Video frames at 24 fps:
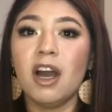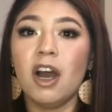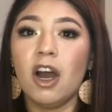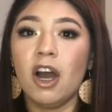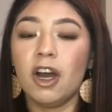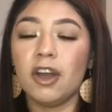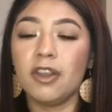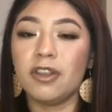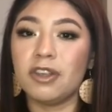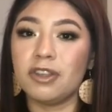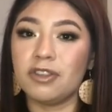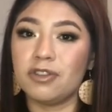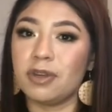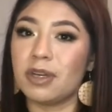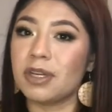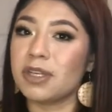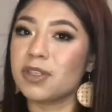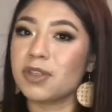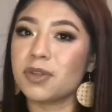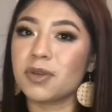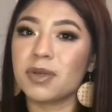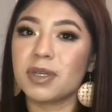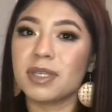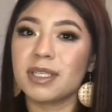on the
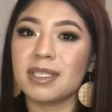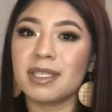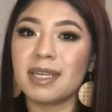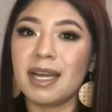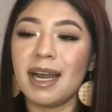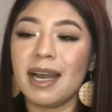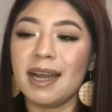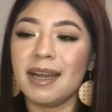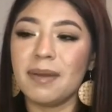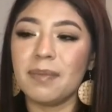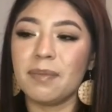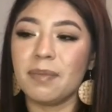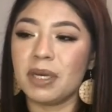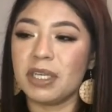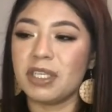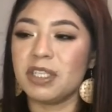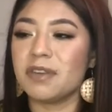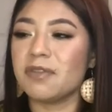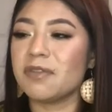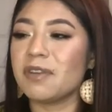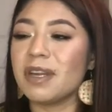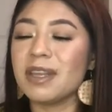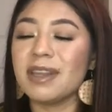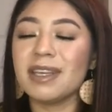drugstore side and budget
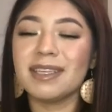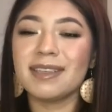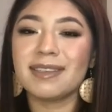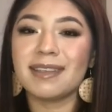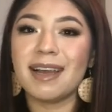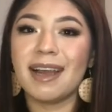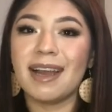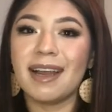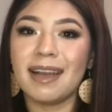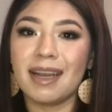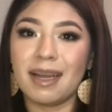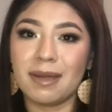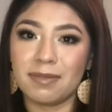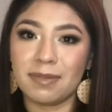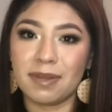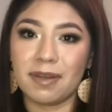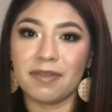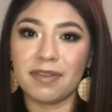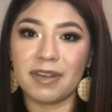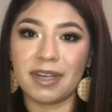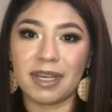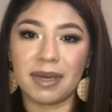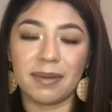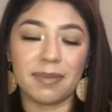friendly side, I'm
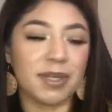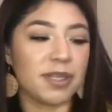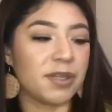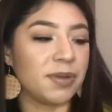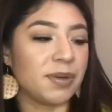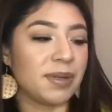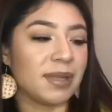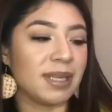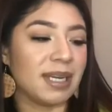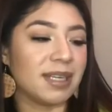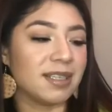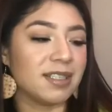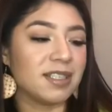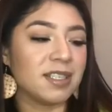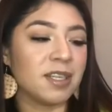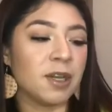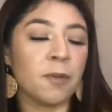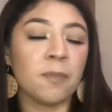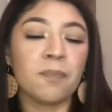definitely going to be doing that. So